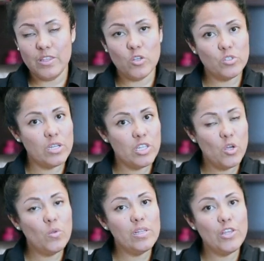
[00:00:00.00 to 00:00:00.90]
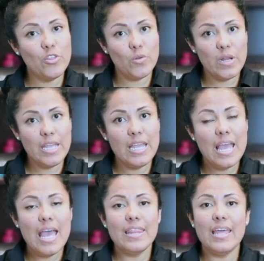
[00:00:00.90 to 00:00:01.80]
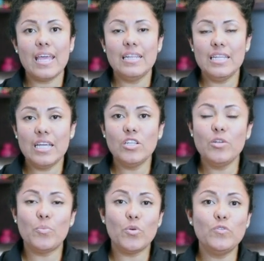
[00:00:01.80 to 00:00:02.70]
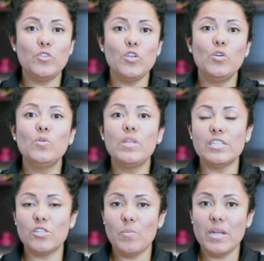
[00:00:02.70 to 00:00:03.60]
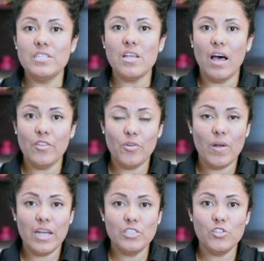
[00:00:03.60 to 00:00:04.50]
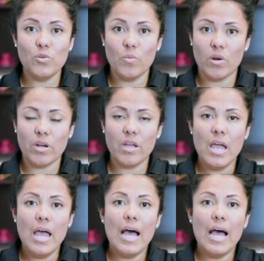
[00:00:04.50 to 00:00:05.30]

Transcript: Those are the only 3 that can legally prove to you that somebody's authorized to work.